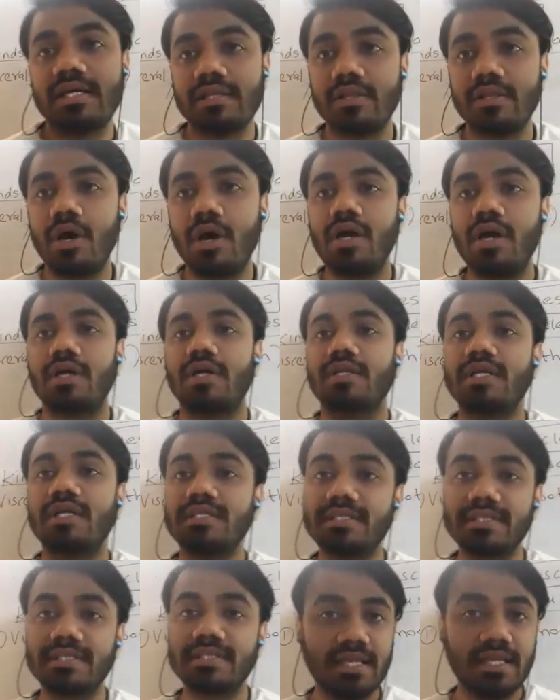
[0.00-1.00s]
not
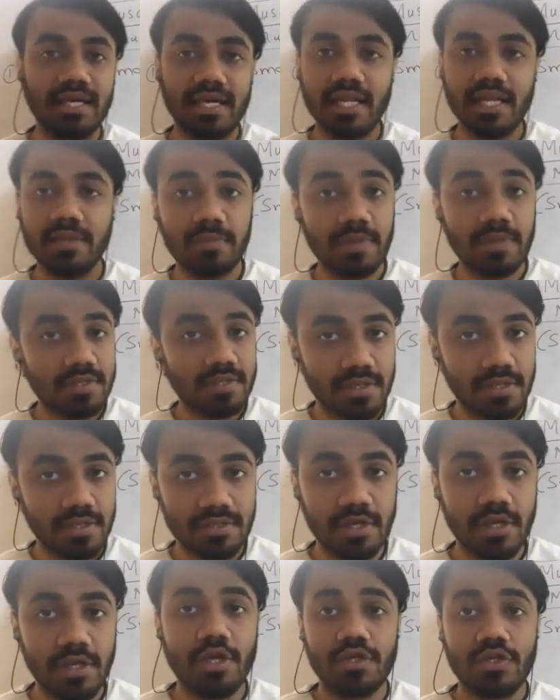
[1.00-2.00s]
the skeletal muscles.
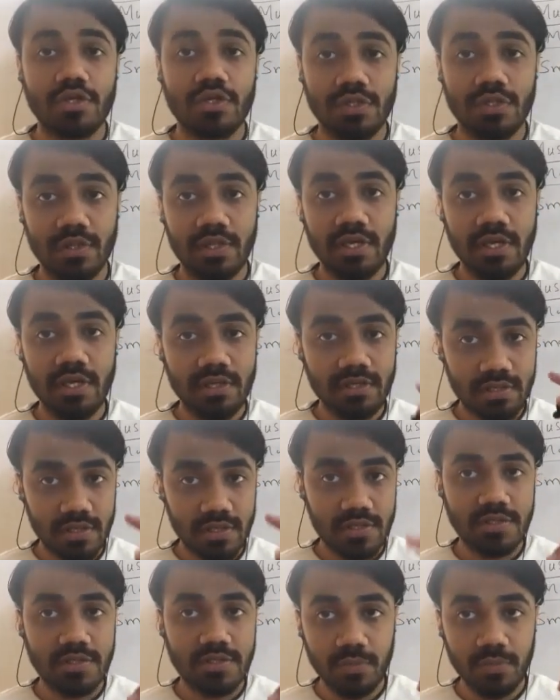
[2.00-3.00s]
So these
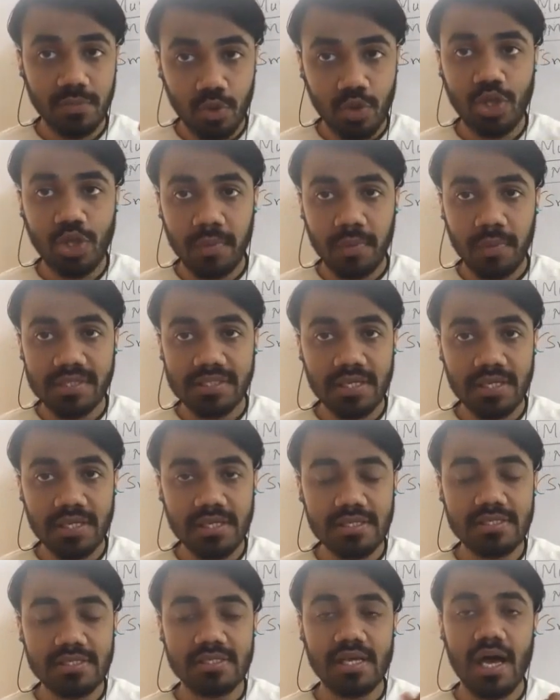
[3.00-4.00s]
smooth
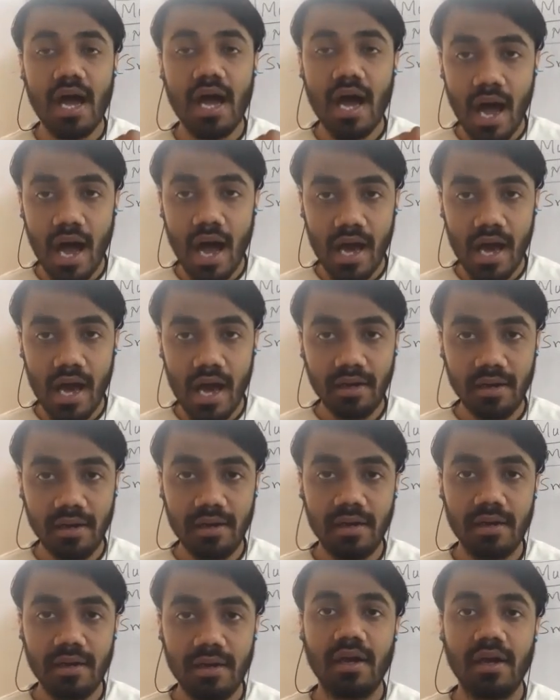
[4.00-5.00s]
muscles are
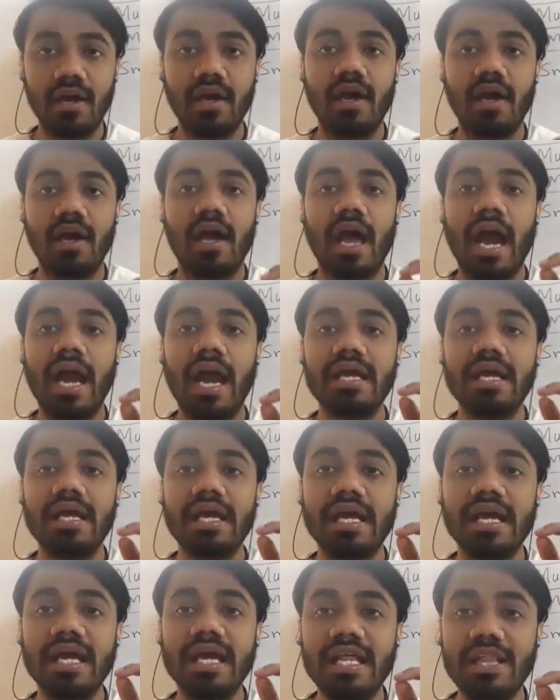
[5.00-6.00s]
an
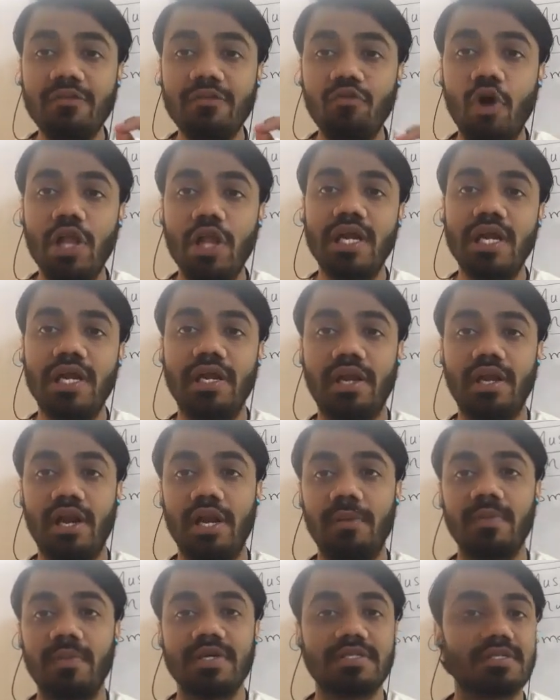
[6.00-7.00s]

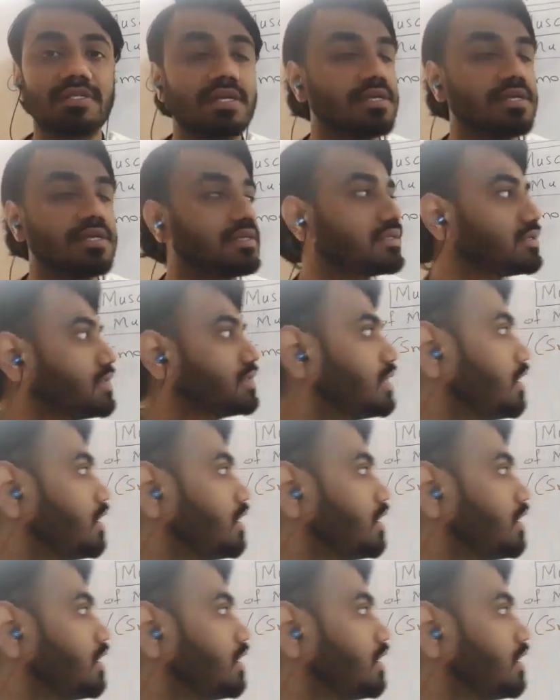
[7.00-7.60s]
involuntary muscles.